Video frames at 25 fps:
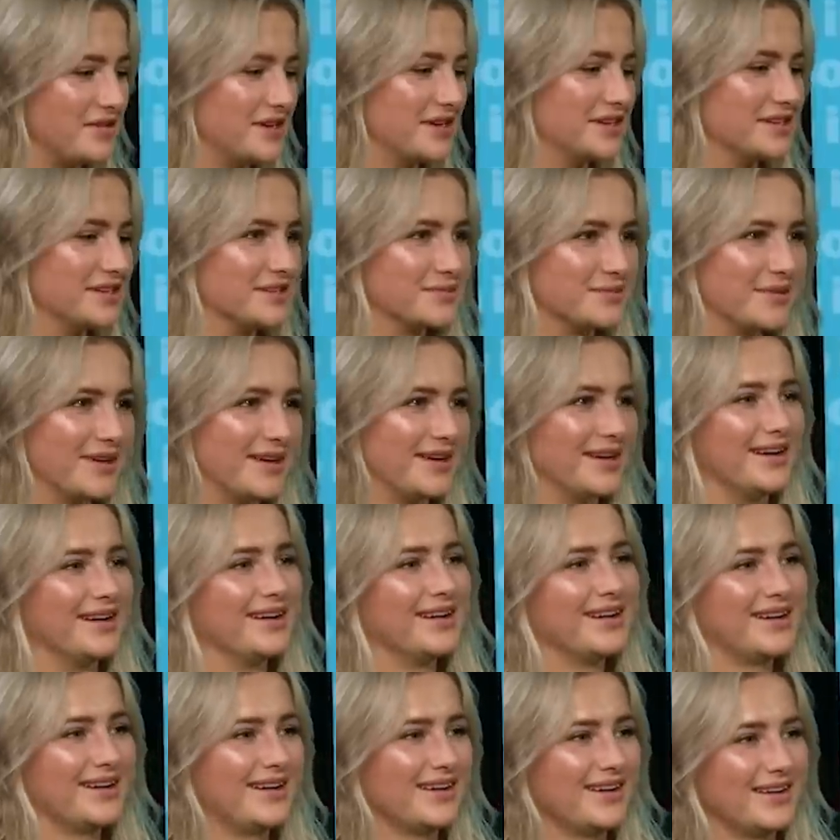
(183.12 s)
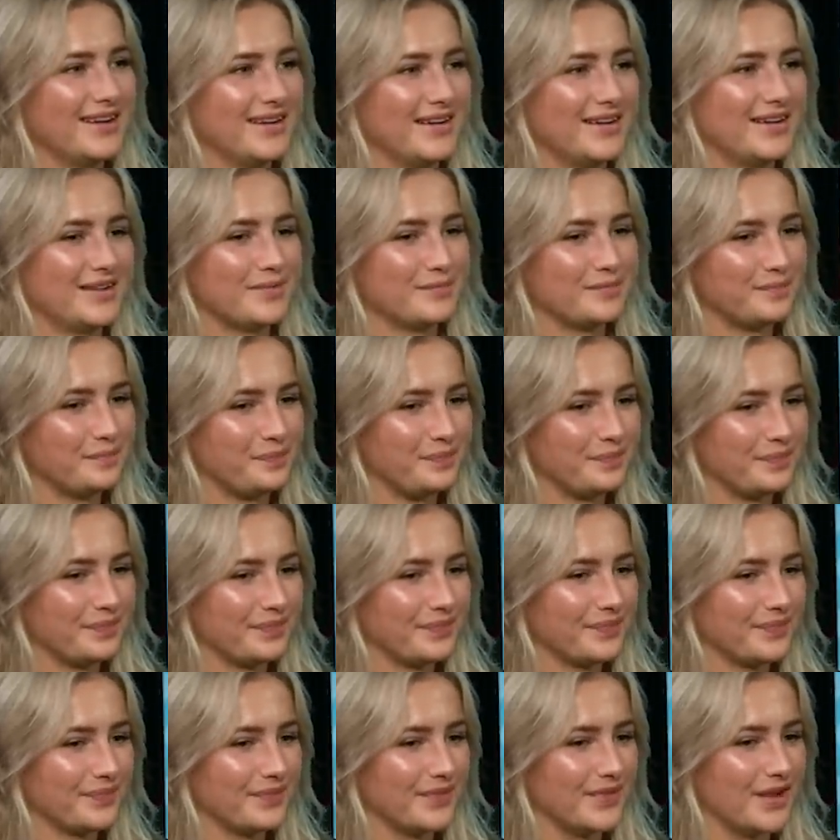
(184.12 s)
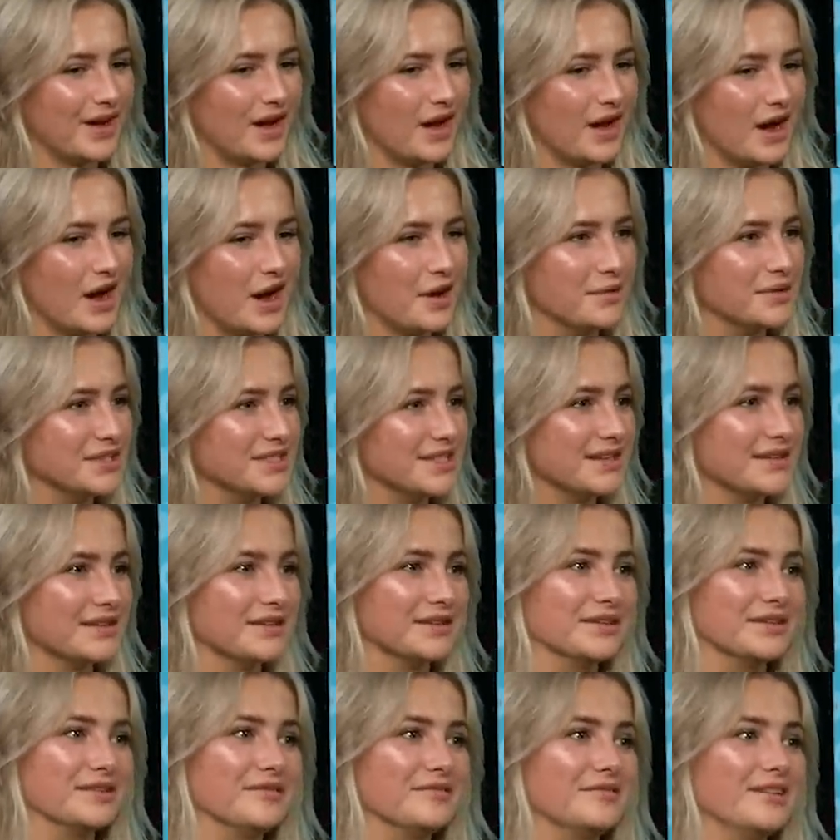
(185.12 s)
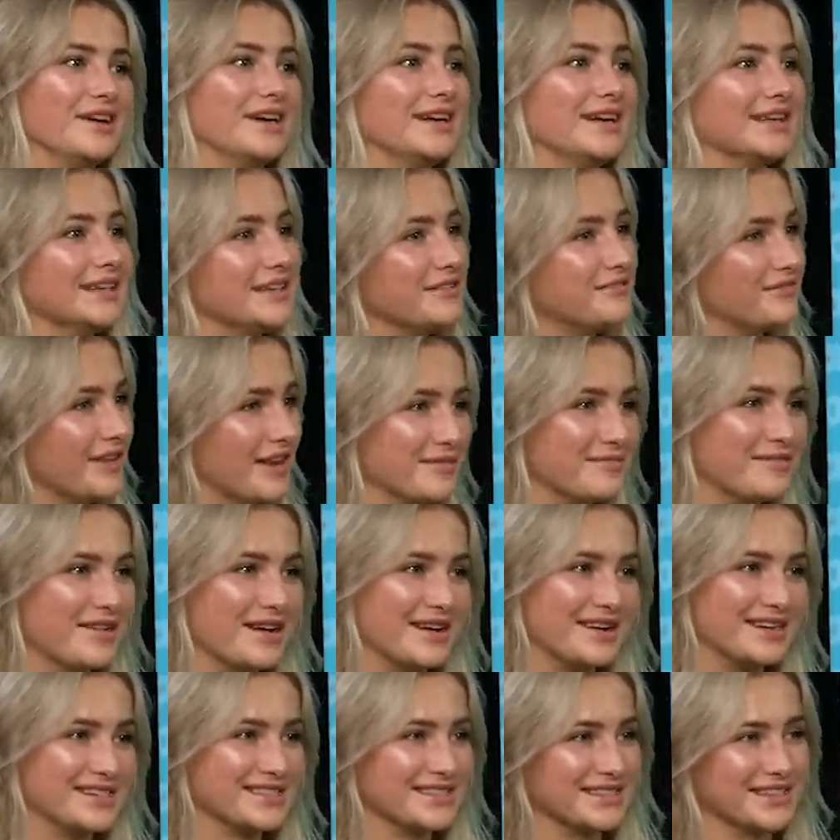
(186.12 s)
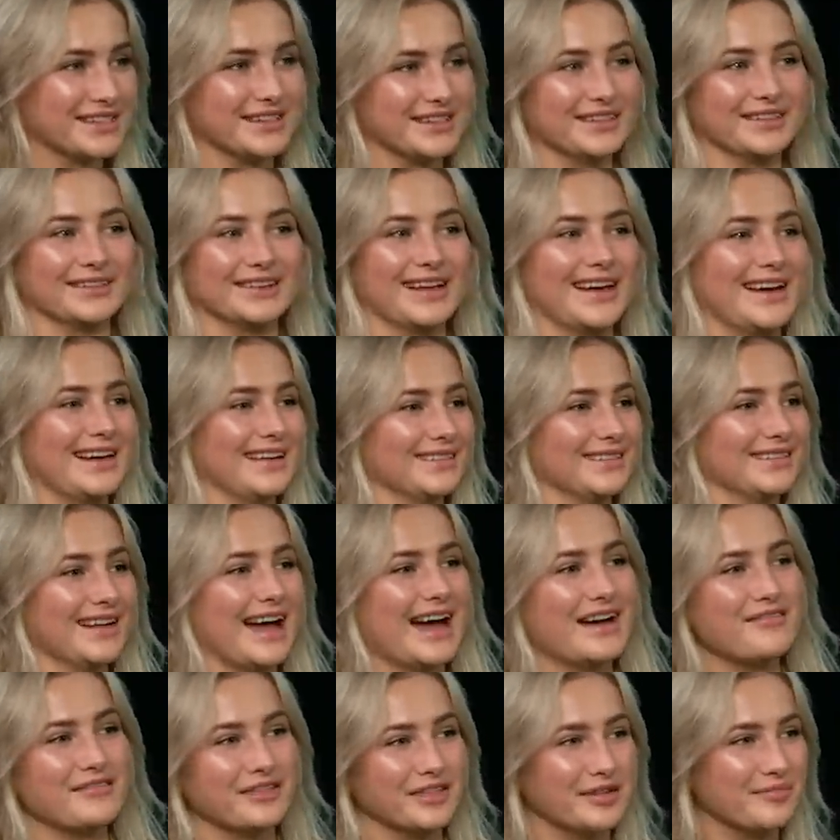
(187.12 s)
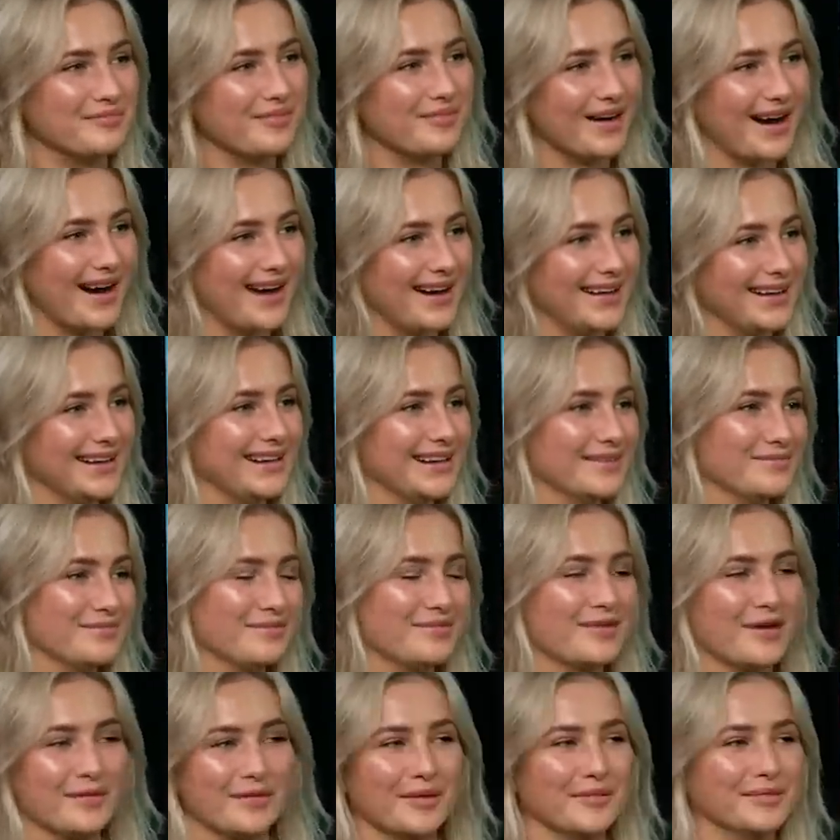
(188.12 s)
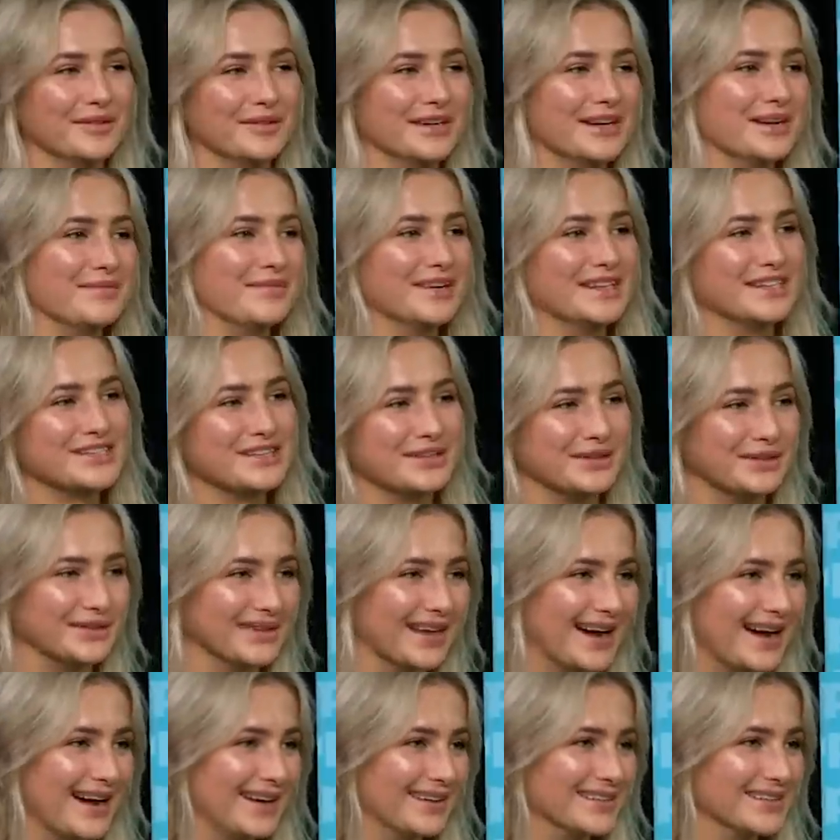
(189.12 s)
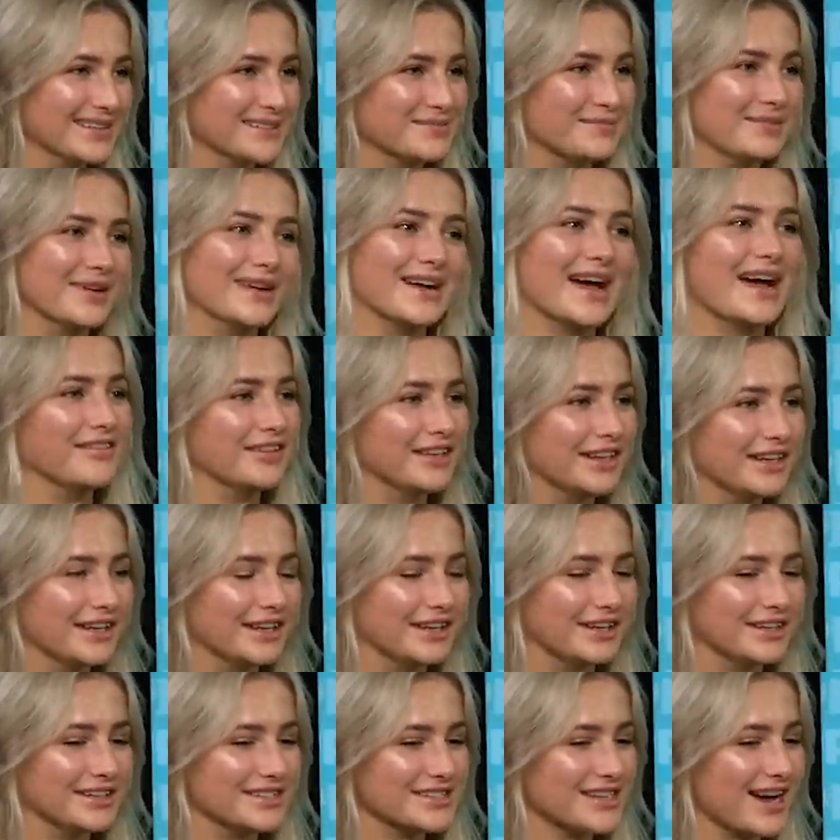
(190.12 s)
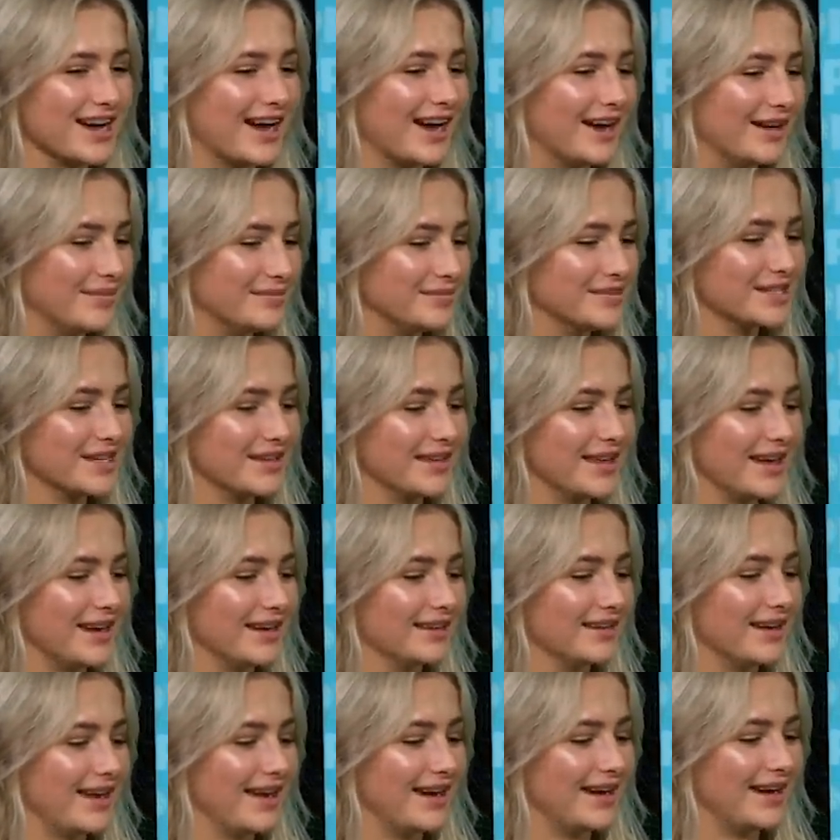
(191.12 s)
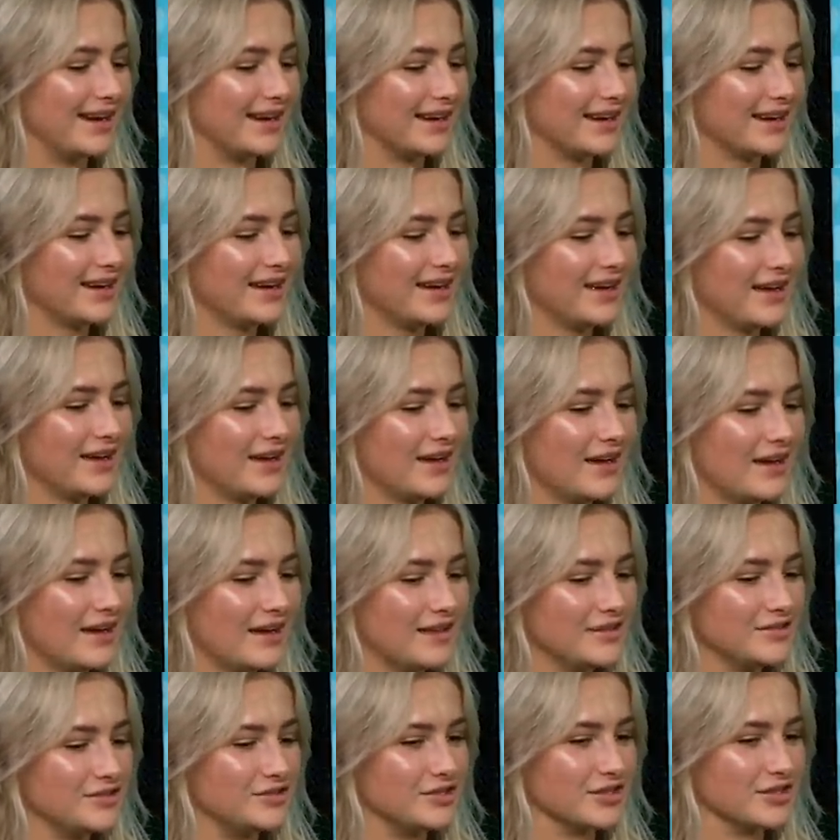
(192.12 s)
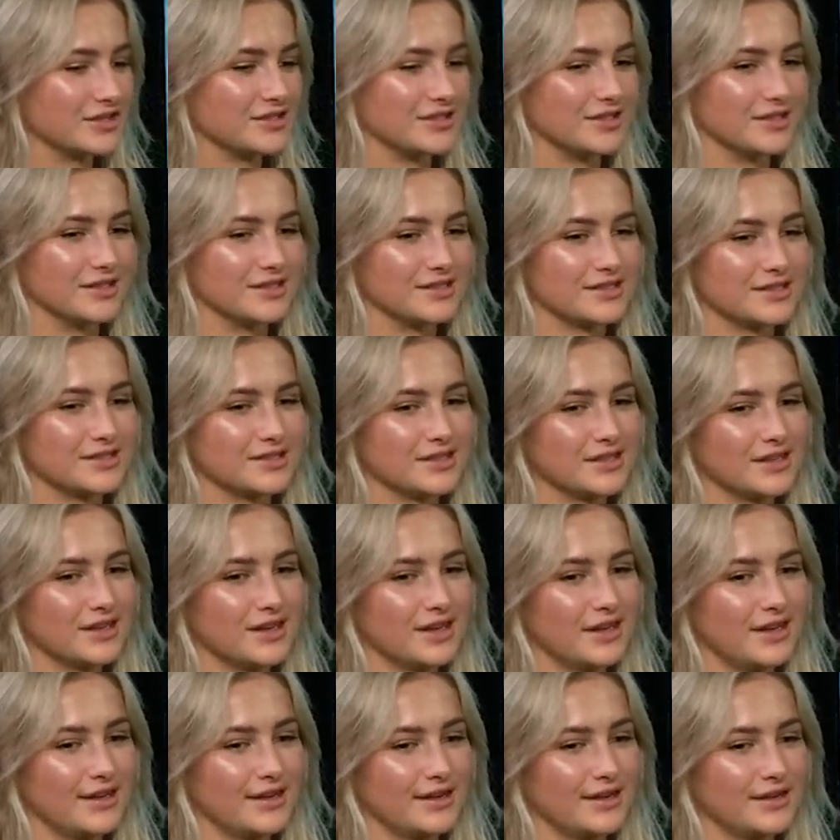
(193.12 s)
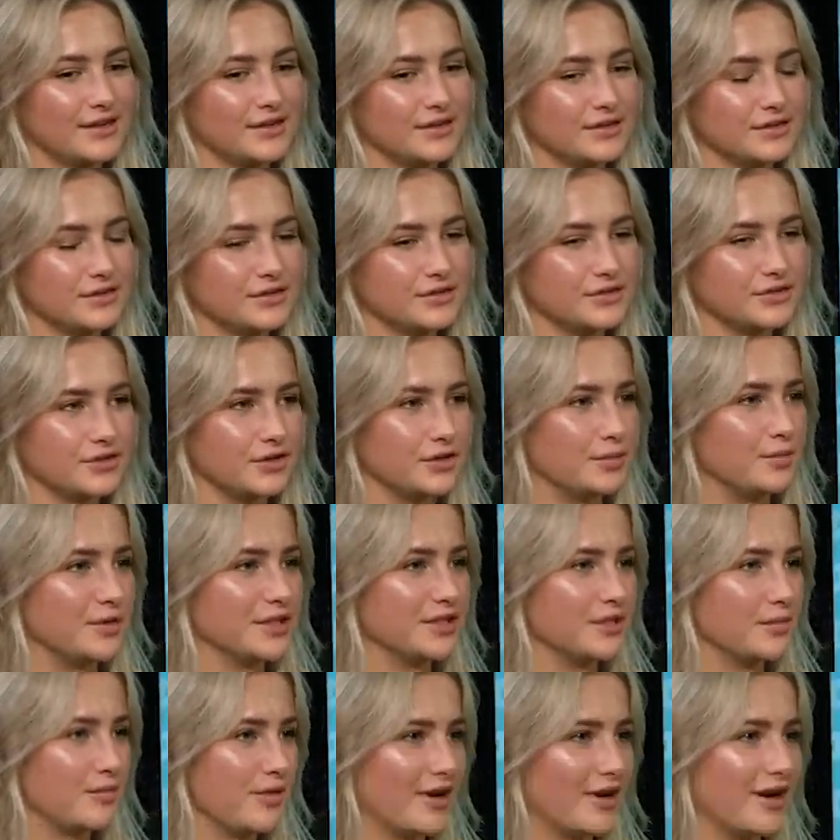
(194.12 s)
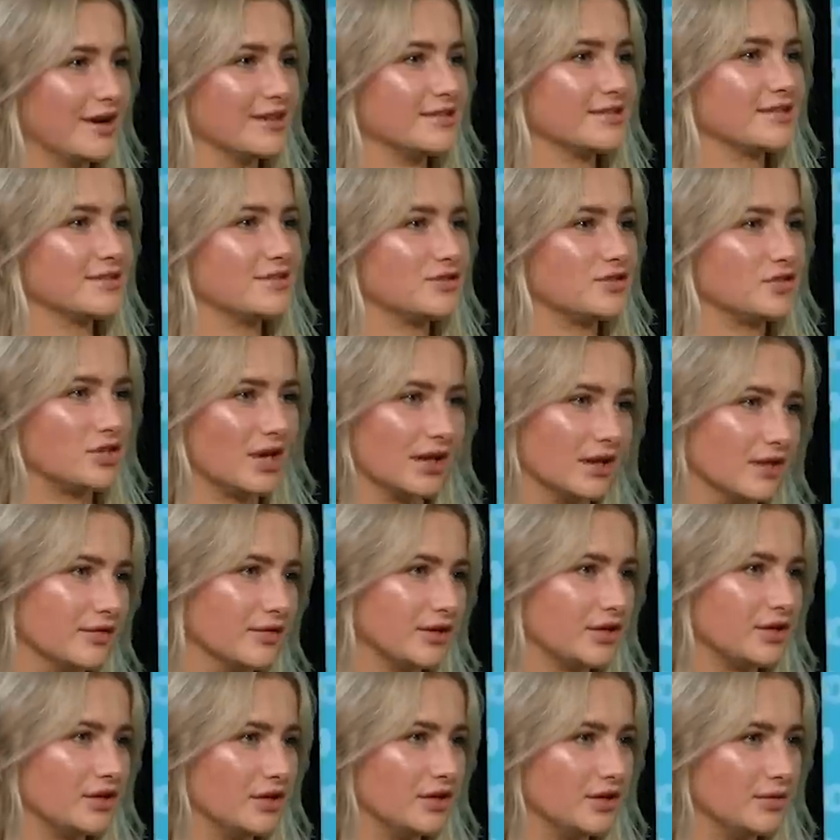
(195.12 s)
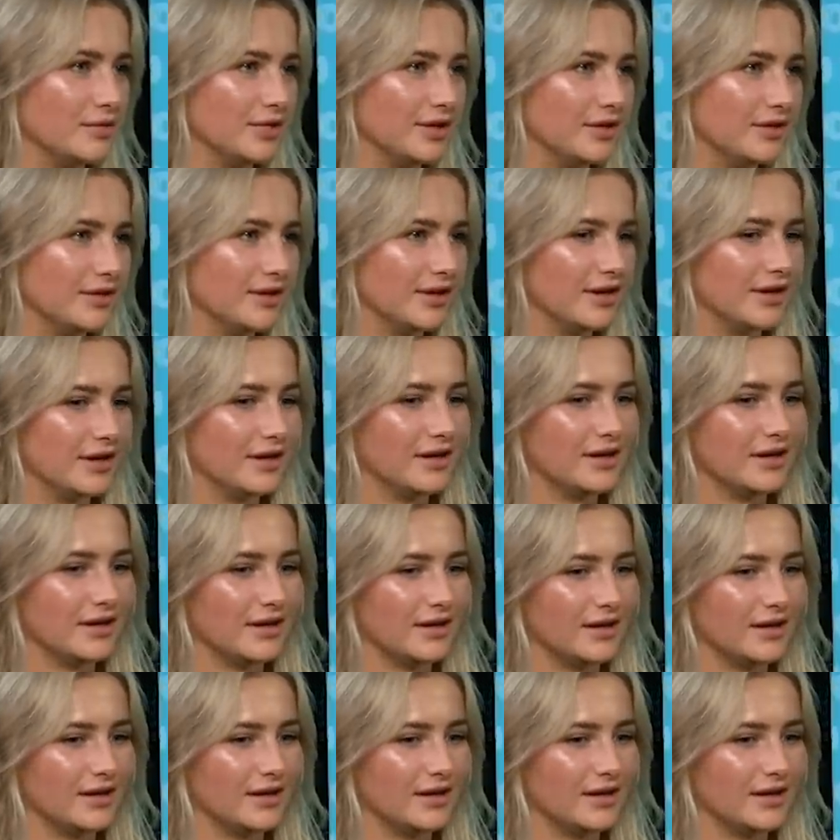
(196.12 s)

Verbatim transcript: years where I was either a really fun person and like life of the party and probably a bit too loud, but having a good time to then like just this super depressed shell of a human that